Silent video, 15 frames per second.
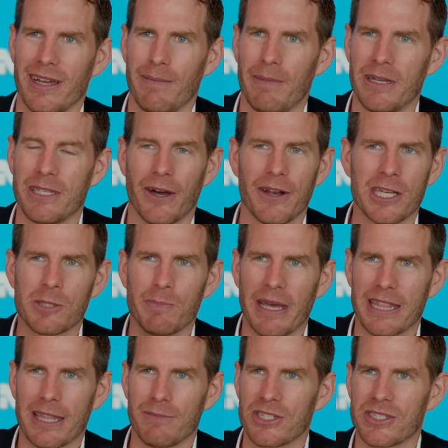But don't
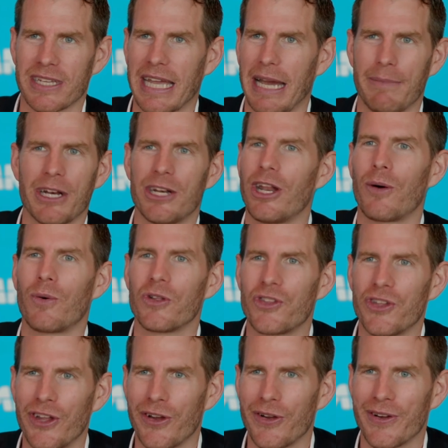expect them just to come in and know what
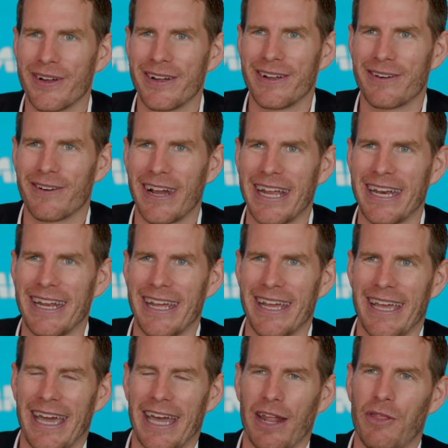to do, right?
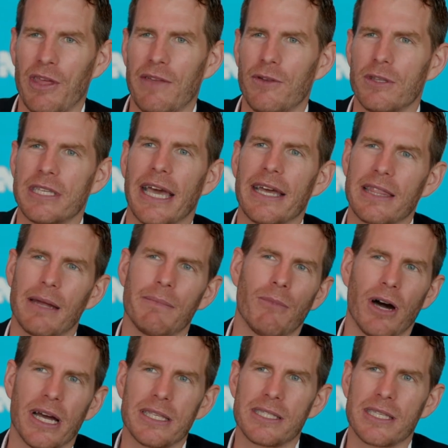And I think if you take that
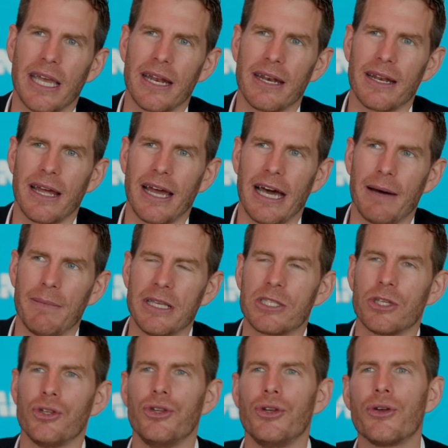mindset, it's
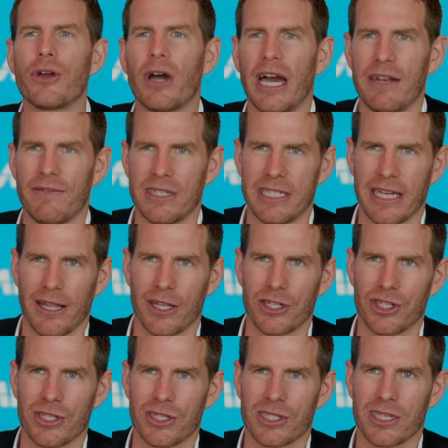a new kind of
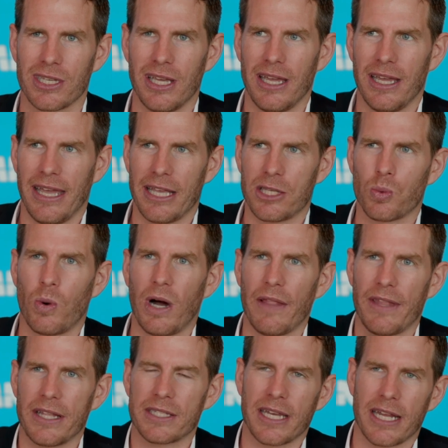intelligence. It's one
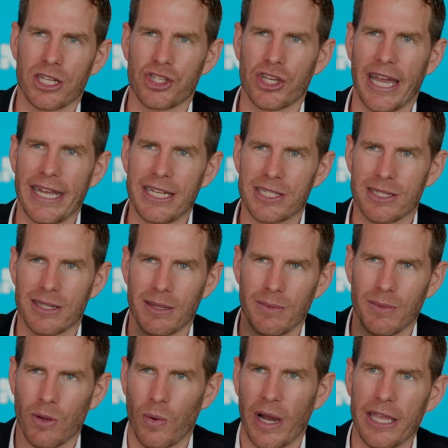that's going to change
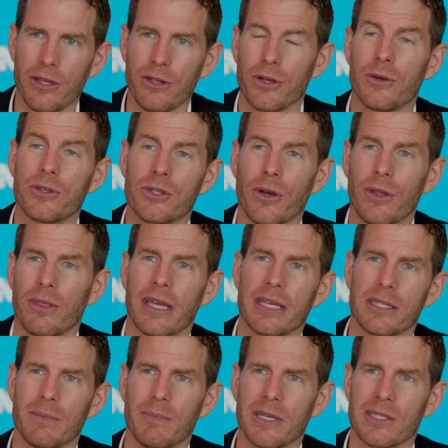the way you do certain things
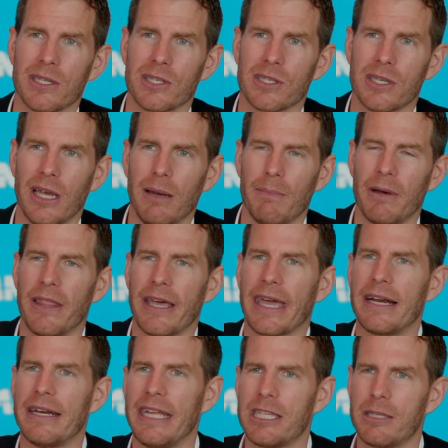in business, but they're
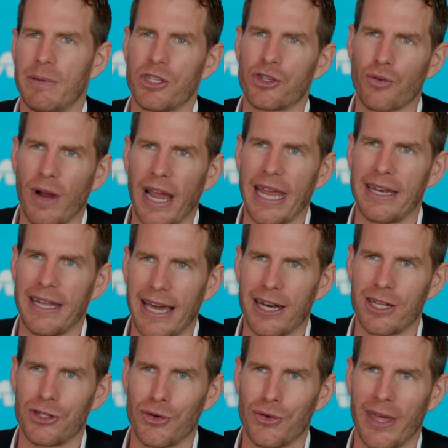going to need to be trained how
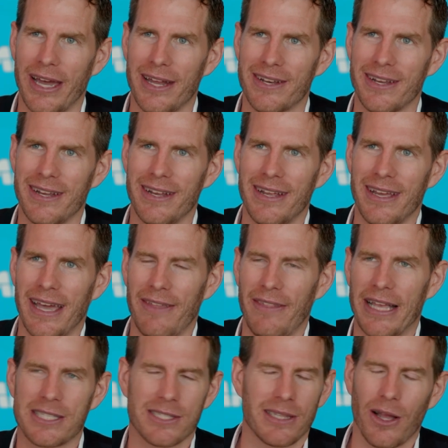to do that. And
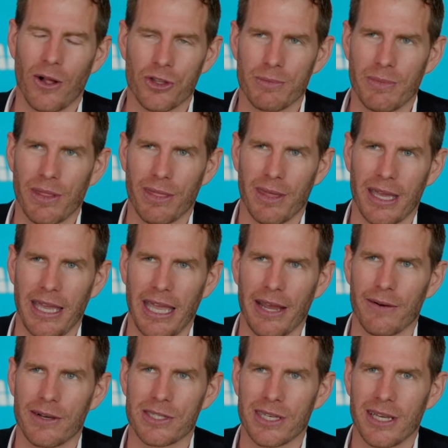that's the ultimate thing
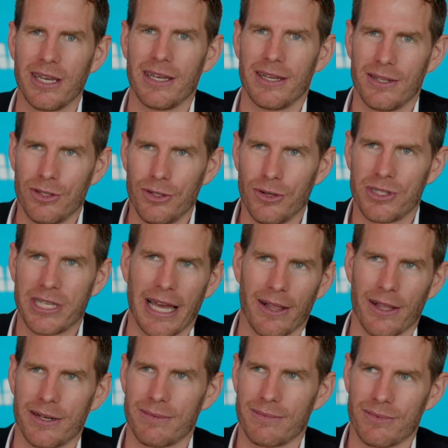here is new
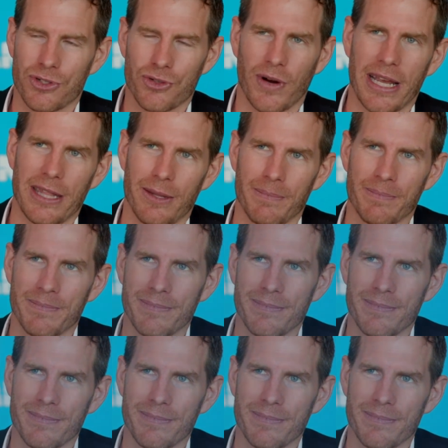talent, train them.